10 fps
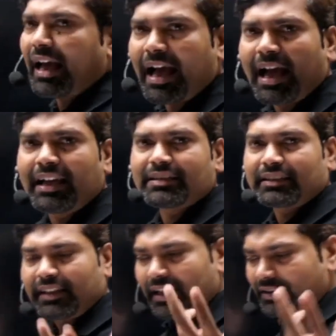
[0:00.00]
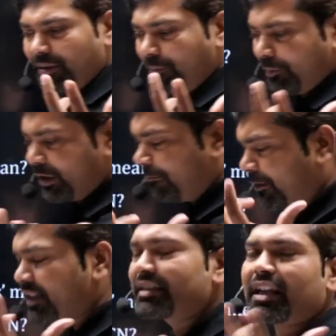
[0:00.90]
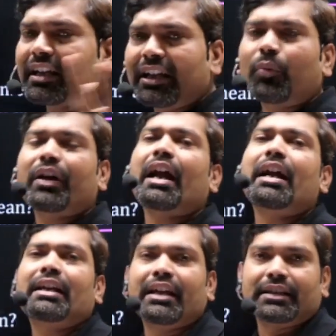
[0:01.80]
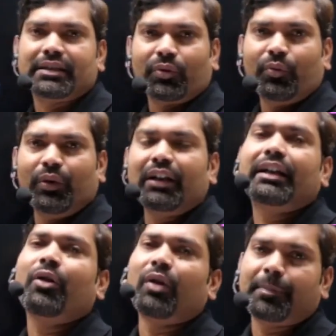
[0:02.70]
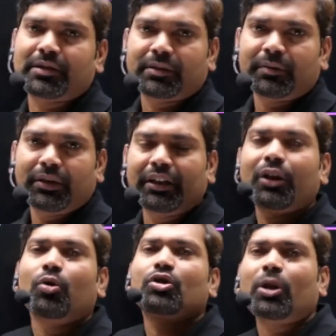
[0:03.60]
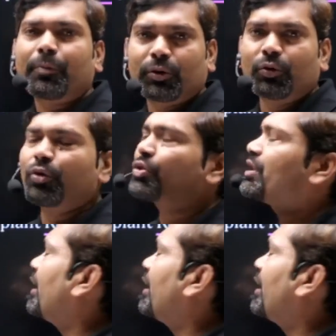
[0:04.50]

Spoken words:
As there is a different genetic varieties will develops in the course of evolution,